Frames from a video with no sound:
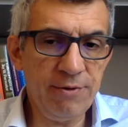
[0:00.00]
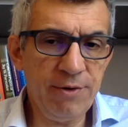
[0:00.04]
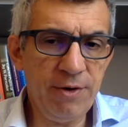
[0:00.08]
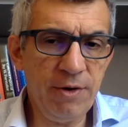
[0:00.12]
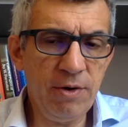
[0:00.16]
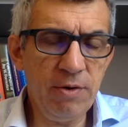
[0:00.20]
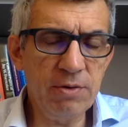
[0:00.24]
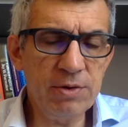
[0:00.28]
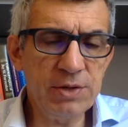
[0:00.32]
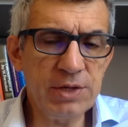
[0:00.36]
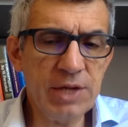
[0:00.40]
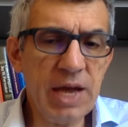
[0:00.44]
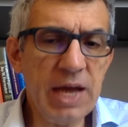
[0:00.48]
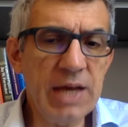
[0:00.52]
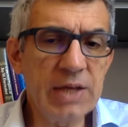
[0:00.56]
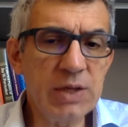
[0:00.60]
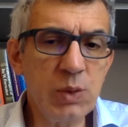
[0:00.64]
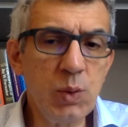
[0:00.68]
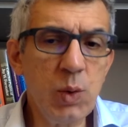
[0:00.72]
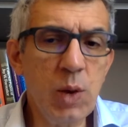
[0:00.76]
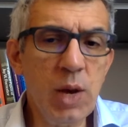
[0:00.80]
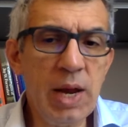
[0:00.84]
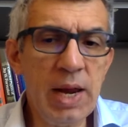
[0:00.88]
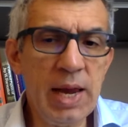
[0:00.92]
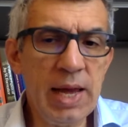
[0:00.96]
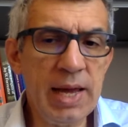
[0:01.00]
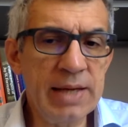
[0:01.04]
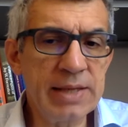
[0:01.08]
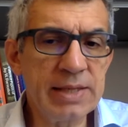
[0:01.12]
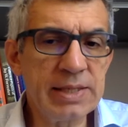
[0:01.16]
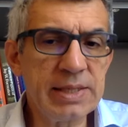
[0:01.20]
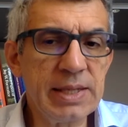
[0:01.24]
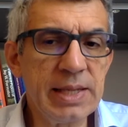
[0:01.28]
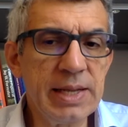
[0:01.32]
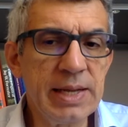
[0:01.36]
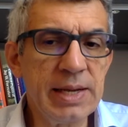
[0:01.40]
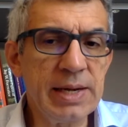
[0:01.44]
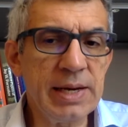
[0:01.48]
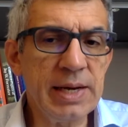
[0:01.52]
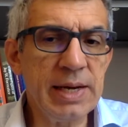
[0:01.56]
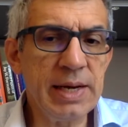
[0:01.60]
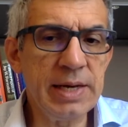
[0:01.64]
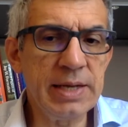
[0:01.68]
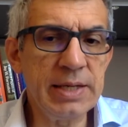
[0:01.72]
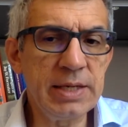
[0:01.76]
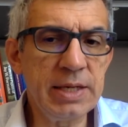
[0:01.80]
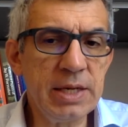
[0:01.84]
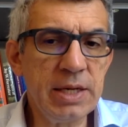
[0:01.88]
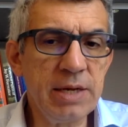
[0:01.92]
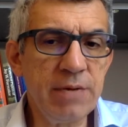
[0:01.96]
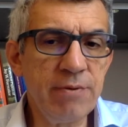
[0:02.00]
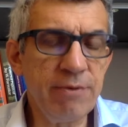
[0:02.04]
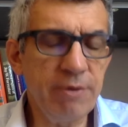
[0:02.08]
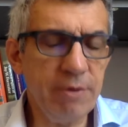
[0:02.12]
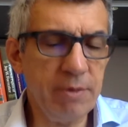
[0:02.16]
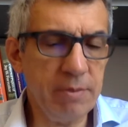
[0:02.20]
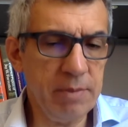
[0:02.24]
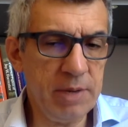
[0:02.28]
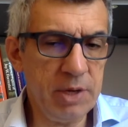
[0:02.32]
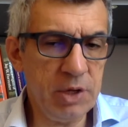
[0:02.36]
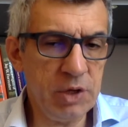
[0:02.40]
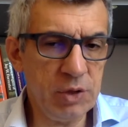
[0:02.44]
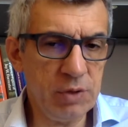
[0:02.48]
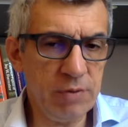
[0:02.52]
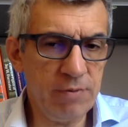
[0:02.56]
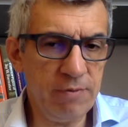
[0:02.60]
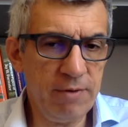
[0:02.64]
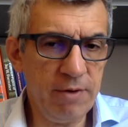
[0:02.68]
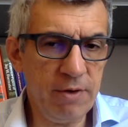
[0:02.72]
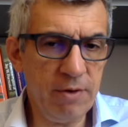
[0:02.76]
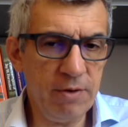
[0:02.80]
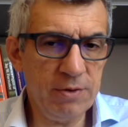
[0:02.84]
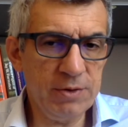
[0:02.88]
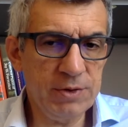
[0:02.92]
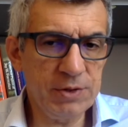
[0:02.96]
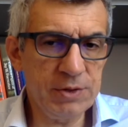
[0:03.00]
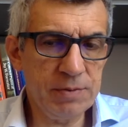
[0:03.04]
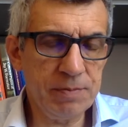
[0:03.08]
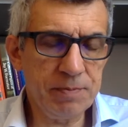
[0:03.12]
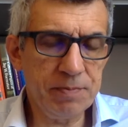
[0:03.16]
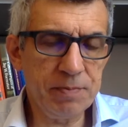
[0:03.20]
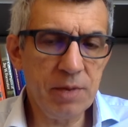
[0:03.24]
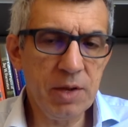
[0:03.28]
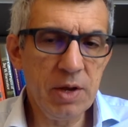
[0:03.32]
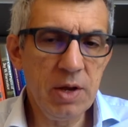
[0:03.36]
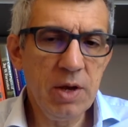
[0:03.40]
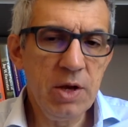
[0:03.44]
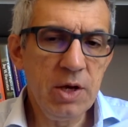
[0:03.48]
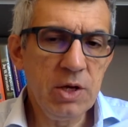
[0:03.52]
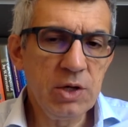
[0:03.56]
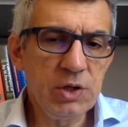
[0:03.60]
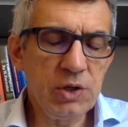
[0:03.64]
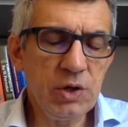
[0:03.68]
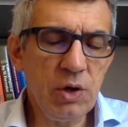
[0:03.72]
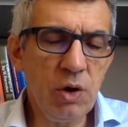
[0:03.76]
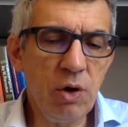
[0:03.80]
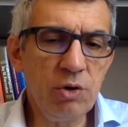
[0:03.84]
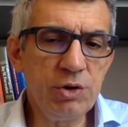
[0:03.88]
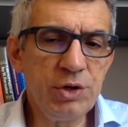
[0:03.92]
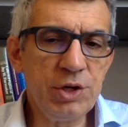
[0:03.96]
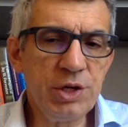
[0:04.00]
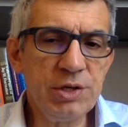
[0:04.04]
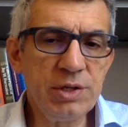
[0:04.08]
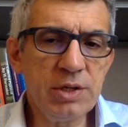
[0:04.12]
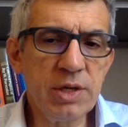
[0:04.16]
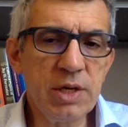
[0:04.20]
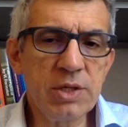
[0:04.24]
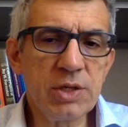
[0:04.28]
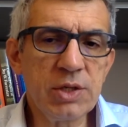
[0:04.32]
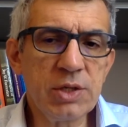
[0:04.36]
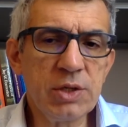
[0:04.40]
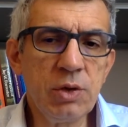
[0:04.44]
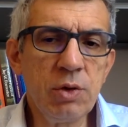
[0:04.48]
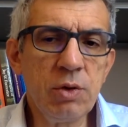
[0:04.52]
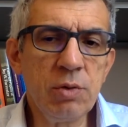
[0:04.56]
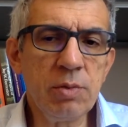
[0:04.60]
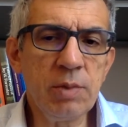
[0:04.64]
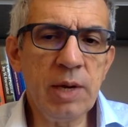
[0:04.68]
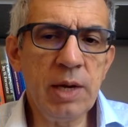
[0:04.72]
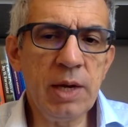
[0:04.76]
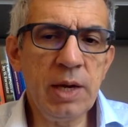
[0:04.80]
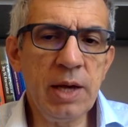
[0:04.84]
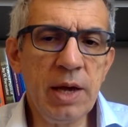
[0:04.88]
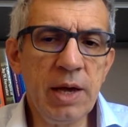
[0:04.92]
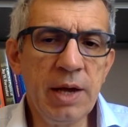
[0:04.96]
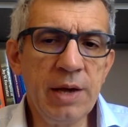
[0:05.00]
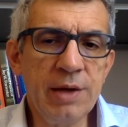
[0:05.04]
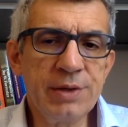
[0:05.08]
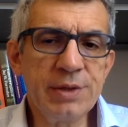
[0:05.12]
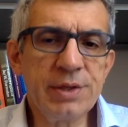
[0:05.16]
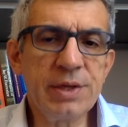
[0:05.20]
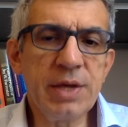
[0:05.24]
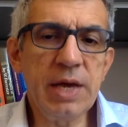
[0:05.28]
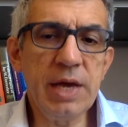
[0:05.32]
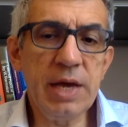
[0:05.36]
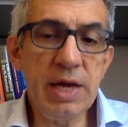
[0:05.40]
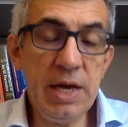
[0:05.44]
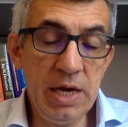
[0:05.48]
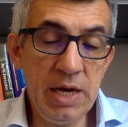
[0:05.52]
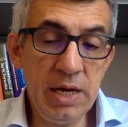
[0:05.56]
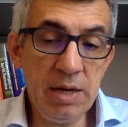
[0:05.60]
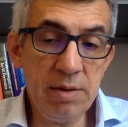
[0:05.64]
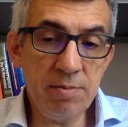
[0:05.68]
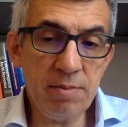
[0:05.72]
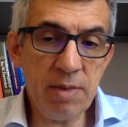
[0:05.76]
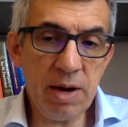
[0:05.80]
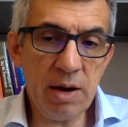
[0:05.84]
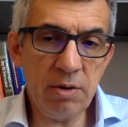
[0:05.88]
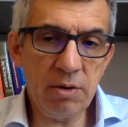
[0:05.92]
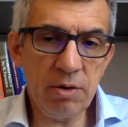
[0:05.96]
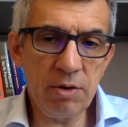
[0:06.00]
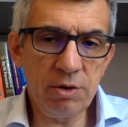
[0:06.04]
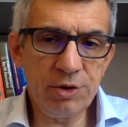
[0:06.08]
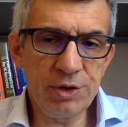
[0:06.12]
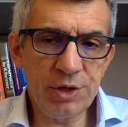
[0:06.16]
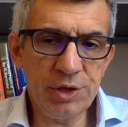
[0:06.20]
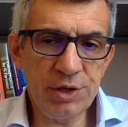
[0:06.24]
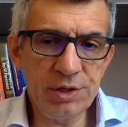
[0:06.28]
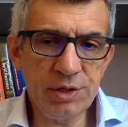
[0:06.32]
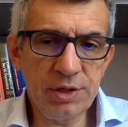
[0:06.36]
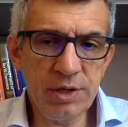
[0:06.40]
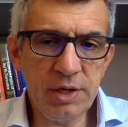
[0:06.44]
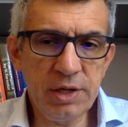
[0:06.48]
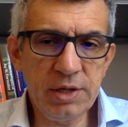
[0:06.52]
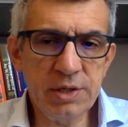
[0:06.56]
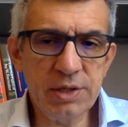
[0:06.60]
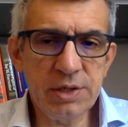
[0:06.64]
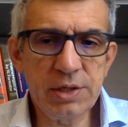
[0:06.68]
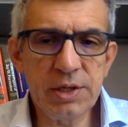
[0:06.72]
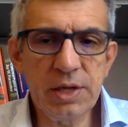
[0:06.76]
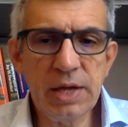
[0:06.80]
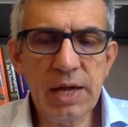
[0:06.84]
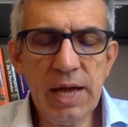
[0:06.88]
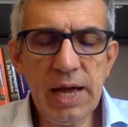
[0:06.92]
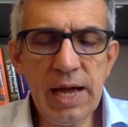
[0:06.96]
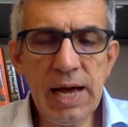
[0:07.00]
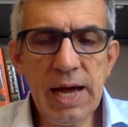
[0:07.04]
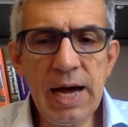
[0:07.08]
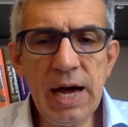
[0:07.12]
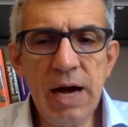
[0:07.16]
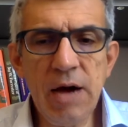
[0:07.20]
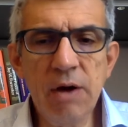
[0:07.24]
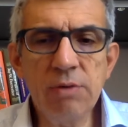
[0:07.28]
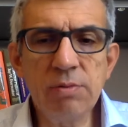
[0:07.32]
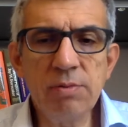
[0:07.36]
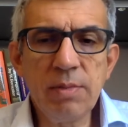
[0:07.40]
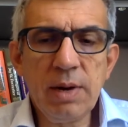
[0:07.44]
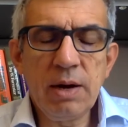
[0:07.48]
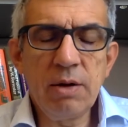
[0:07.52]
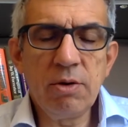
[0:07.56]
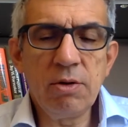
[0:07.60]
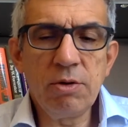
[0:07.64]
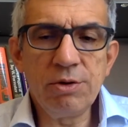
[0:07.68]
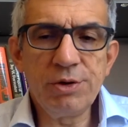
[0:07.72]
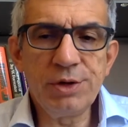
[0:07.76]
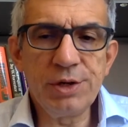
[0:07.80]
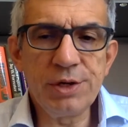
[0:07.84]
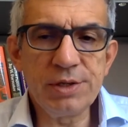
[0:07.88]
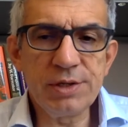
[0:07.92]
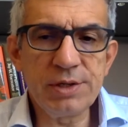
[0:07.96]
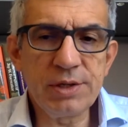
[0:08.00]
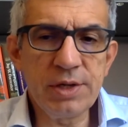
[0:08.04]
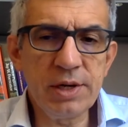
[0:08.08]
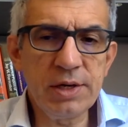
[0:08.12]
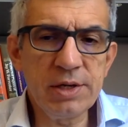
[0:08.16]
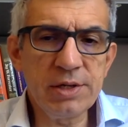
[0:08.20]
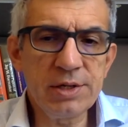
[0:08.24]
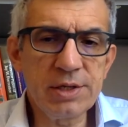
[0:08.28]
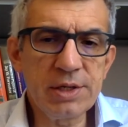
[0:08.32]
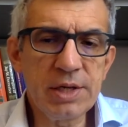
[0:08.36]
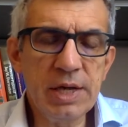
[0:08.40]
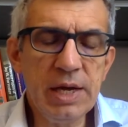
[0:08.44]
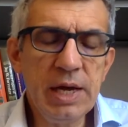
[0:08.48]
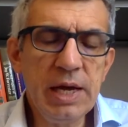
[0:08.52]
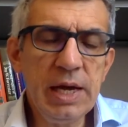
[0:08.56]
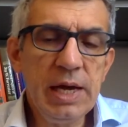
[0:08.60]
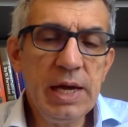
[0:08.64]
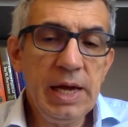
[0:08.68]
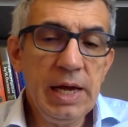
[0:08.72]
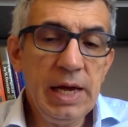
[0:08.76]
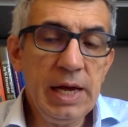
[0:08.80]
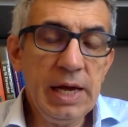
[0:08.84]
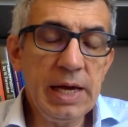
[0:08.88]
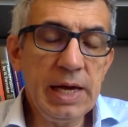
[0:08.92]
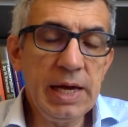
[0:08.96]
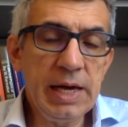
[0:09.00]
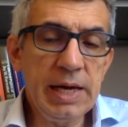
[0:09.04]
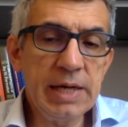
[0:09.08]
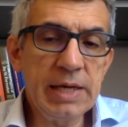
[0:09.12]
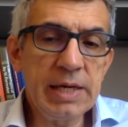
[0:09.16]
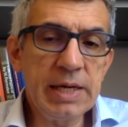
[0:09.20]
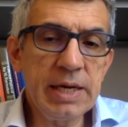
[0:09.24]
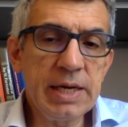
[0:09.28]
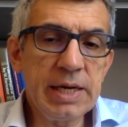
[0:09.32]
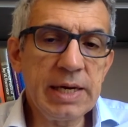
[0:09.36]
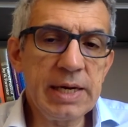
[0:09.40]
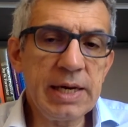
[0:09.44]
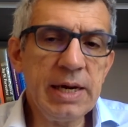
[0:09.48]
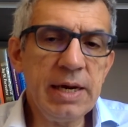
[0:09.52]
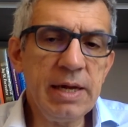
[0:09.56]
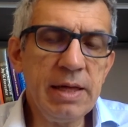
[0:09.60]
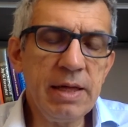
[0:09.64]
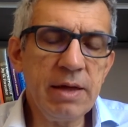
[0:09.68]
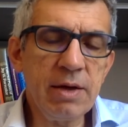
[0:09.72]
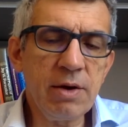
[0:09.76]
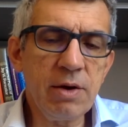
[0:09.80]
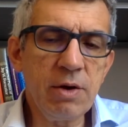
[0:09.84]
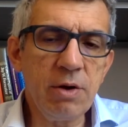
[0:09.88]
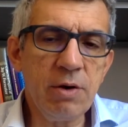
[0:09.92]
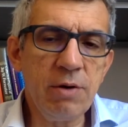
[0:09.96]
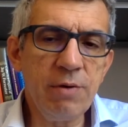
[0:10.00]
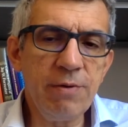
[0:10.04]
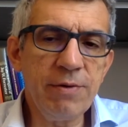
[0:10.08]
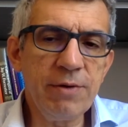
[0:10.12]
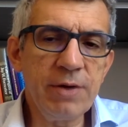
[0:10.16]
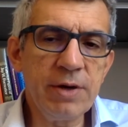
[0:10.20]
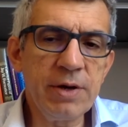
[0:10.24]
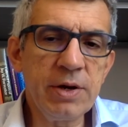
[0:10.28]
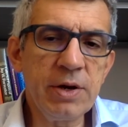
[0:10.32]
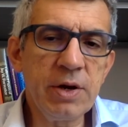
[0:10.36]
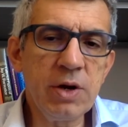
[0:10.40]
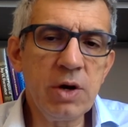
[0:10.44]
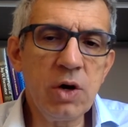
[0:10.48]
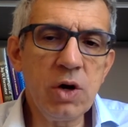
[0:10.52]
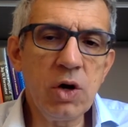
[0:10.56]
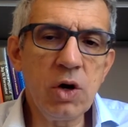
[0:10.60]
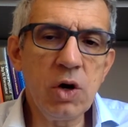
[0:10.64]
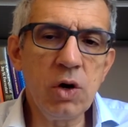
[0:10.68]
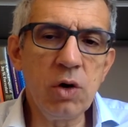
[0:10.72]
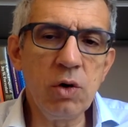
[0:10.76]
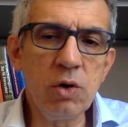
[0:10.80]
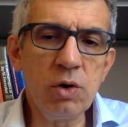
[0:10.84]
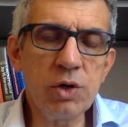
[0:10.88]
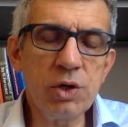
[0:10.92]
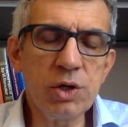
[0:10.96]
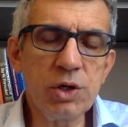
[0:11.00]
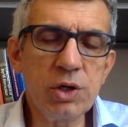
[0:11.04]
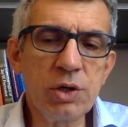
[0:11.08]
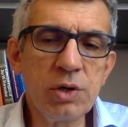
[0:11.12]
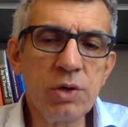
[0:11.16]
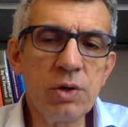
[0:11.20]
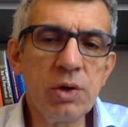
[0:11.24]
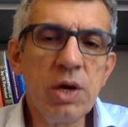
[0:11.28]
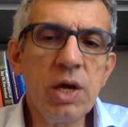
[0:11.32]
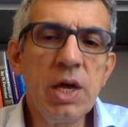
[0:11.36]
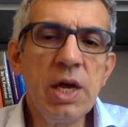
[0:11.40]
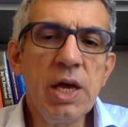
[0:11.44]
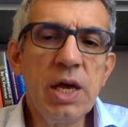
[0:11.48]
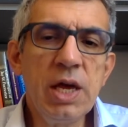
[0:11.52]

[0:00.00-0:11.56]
flows, as well as the related information flows. So logistics normally is inbound logistics, outbound logistics, and rather often also